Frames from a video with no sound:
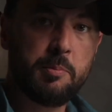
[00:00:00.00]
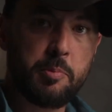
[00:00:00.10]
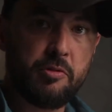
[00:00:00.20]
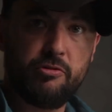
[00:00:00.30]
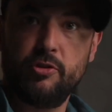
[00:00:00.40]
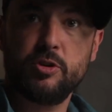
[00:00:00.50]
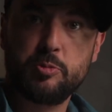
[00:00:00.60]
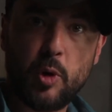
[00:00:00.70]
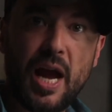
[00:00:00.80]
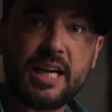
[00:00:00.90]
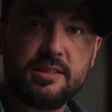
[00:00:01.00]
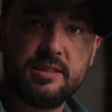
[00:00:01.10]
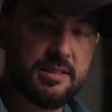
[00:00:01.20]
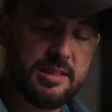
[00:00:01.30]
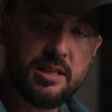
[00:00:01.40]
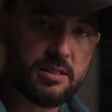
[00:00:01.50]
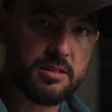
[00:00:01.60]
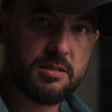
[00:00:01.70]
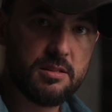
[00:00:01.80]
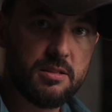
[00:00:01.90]
perverse practice is
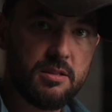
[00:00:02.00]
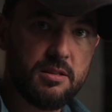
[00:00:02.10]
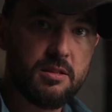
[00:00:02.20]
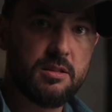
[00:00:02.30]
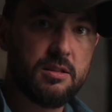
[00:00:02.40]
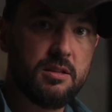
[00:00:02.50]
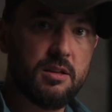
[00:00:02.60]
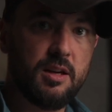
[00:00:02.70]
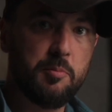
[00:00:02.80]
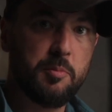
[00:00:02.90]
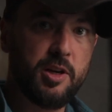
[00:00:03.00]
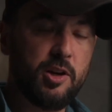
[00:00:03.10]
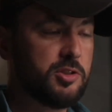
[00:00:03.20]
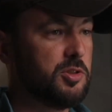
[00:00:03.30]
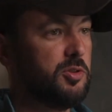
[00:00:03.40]
this? All right, but it also